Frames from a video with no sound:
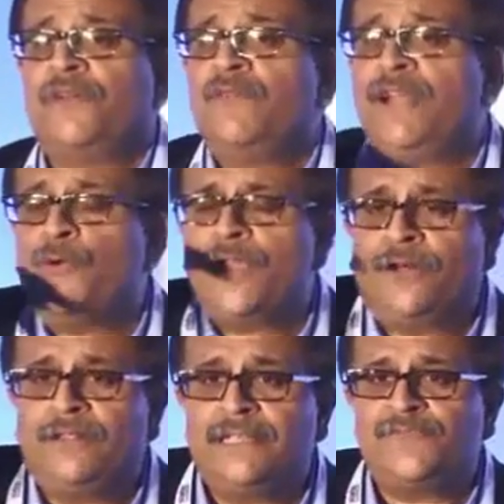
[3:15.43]
Well, we are doing
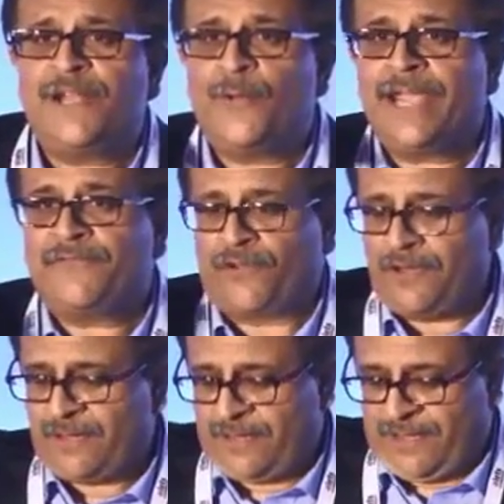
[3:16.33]
all this, we are doing it for
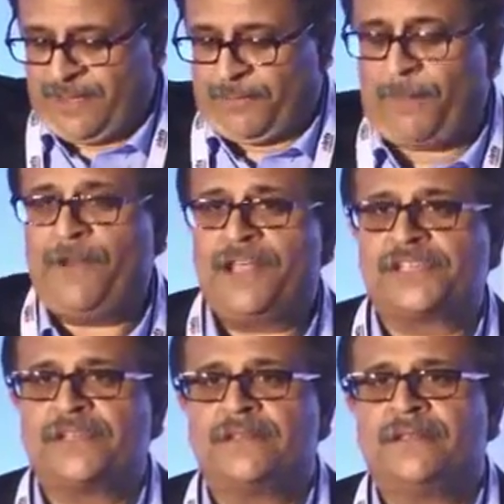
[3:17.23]
a
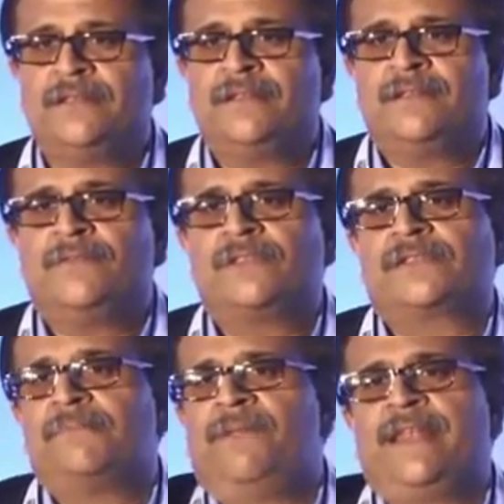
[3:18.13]
population which is
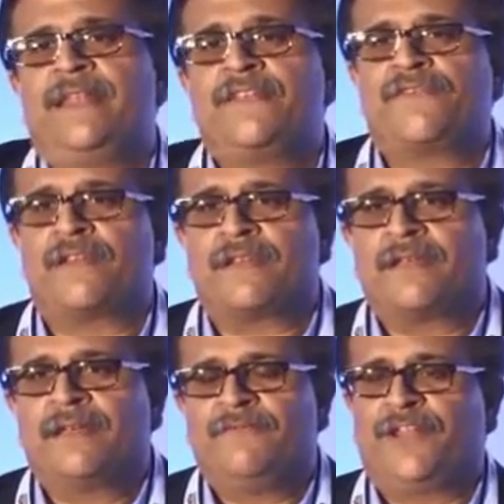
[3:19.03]
completely different.
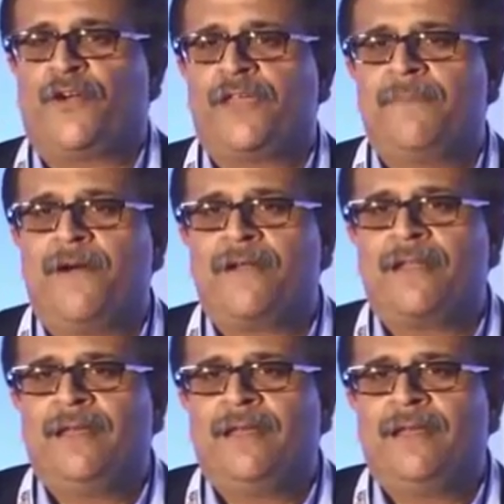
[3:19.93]
We're talking about